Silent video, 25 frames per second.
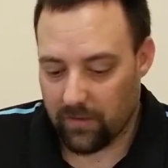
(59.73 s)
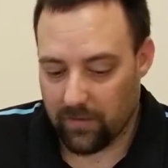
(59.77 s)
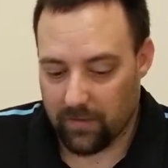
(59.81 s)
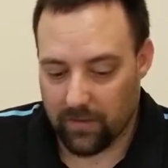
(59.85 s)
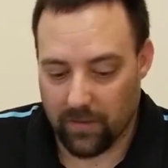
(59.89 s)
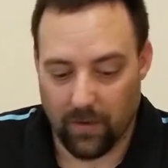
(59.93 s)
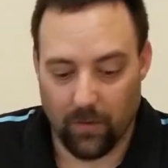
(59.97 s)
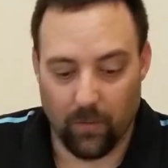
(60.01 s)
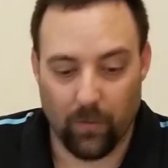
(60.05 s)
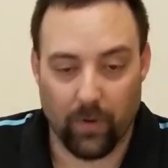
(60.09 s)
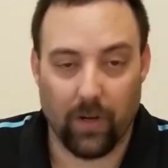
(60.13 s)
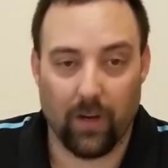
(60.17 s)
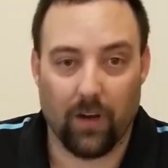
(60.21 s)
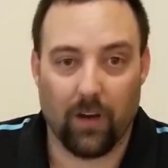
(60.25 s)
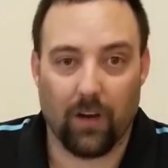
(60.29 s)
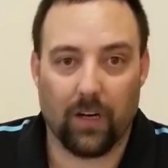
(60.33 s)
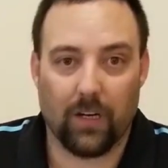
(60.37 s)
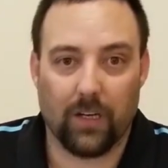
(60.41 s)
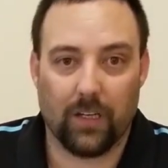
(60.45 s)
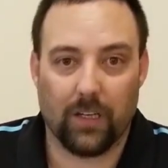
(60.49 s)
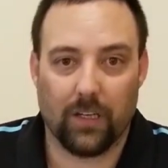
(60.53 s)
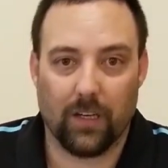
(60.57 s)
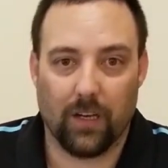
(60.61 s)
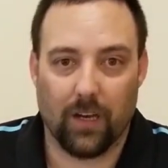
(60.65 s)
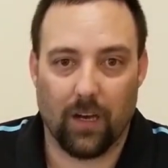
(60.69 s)
here we
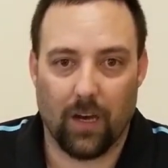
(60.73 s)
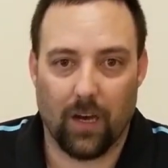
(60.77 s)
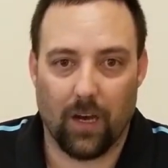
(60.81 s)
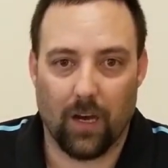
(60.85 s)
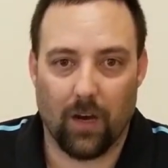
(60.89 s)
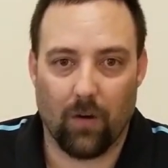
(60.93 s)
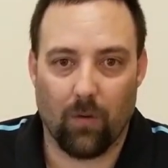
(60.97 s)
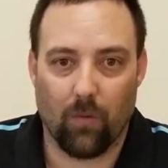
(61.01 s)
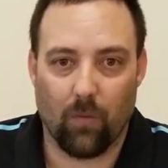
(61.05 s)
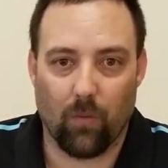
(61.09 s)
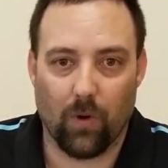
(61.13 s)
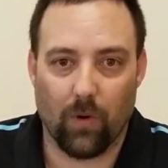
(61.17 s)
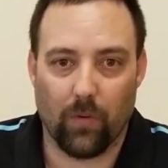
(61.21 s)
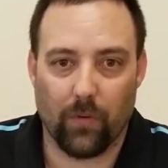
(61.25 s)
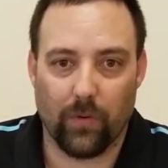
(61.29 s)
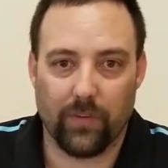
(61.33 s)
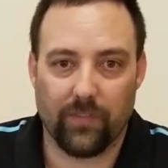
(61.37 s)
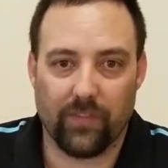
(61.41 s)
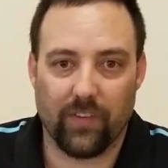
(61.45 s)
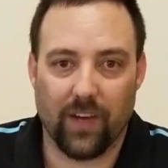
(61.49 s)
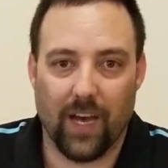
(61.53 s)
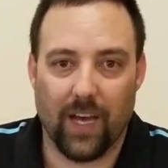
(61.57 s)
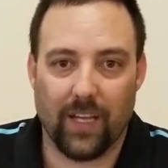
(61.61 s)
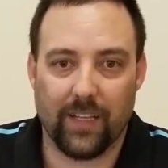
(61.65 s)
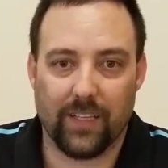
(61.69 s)
are. What we've
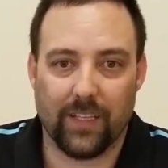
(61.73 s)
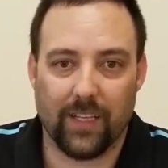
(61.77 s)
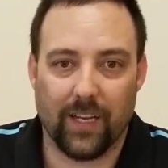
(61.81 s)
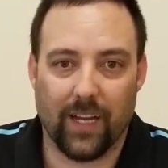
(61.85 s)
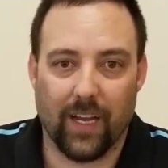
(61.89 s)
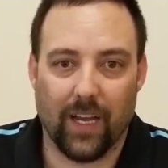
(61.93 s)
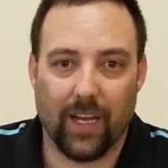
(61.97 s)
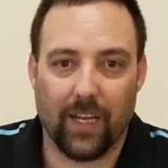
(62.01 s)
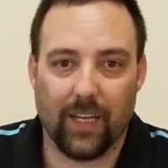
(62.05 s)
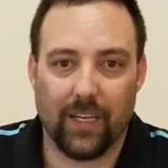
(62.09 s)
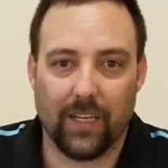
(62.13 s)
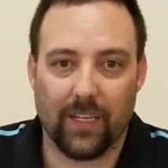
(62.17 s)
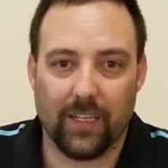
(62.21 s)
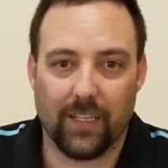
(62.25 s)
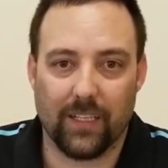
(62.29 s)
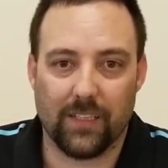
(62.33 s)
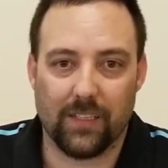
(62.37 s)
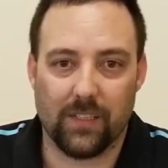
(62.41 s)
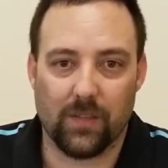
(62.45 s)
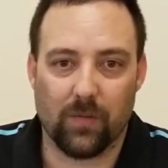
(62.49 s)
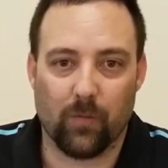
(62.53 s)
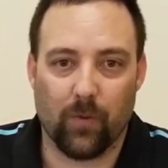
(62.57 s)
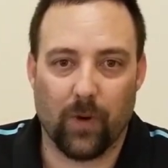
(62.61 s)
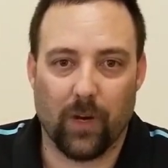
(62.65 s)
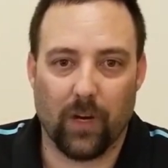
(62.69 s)
got today is
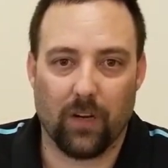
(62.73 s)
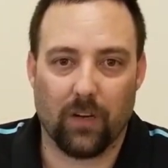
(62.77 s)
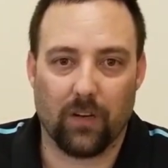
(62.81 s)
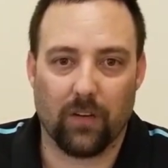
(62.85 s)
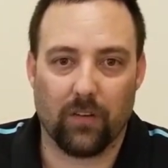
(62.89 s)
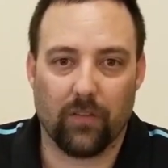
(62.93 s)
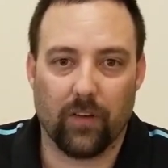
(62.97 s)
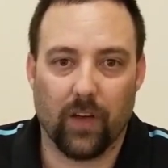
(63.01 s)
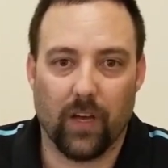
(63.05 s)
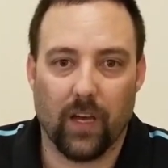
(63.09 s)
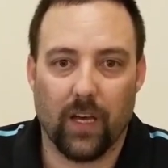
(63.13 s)
a pair of